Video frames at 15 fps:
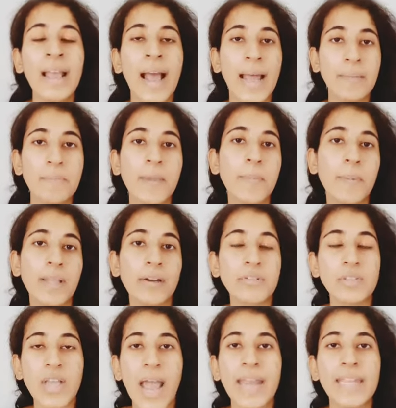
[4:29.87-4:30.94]
and people are
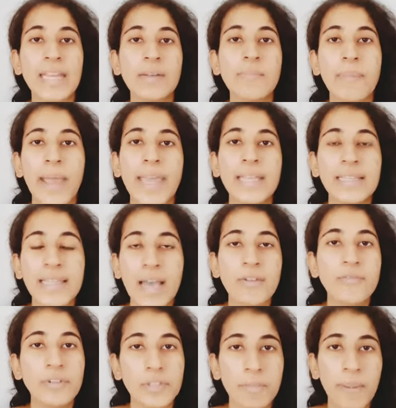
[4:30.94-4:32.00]
signing and paying them
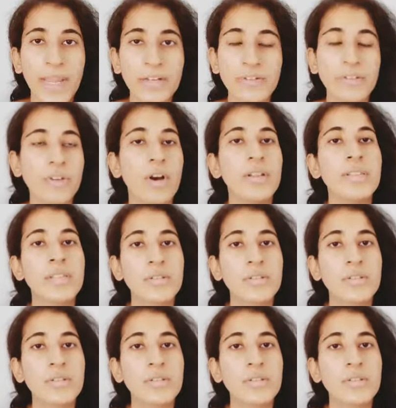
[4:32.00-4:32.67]
for the Patreons